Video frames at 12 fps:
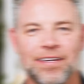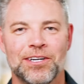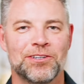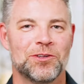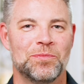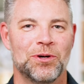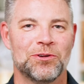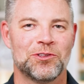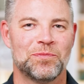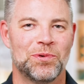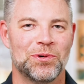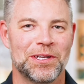Here's a
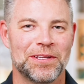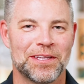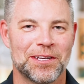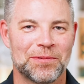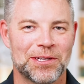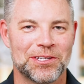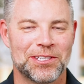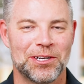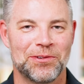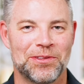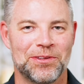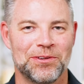bonus point that I'm going to
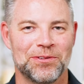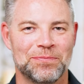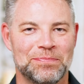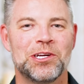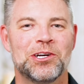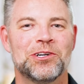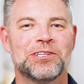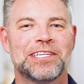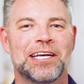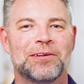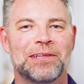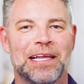share with you. Rehearse
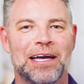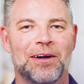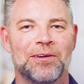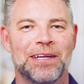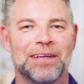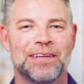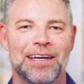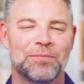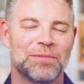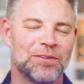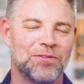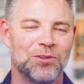out loud.
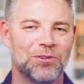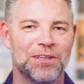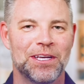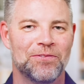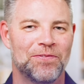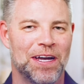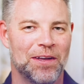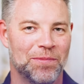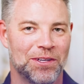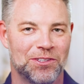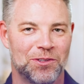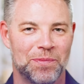Yep, if you only have 5
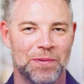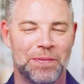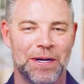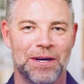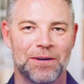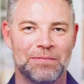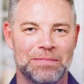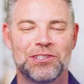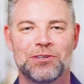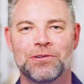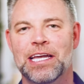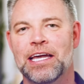minutes to prepare,
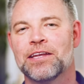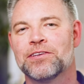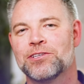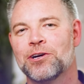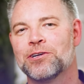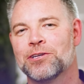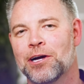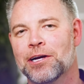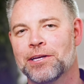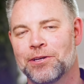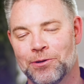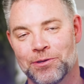it's okay to start
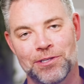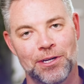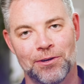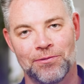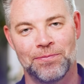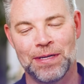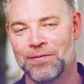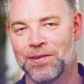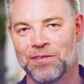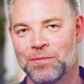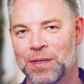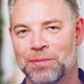talking to yourself, even
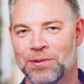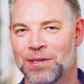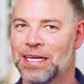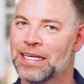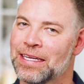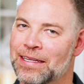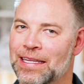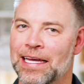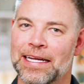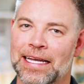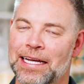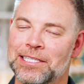if people are like,
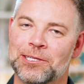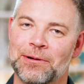that guy's